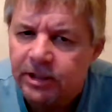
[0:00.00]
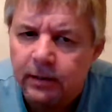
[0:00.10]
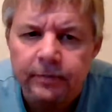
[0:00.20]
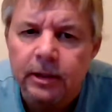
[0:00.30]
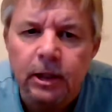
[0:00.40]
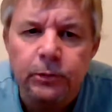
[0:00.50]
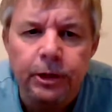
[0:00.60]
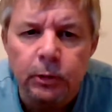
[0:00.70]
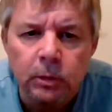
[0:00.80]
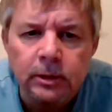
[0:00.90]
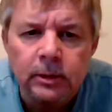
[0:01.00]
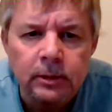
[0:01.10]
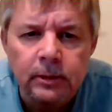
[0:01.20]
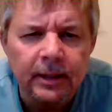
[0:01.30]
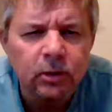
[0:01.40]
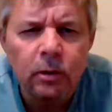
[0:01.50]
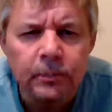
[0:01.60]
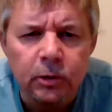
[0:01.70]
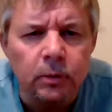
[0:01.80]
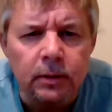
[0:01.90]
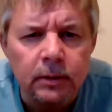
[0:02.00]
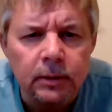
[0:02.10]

I love to go to. That's all I'm doing.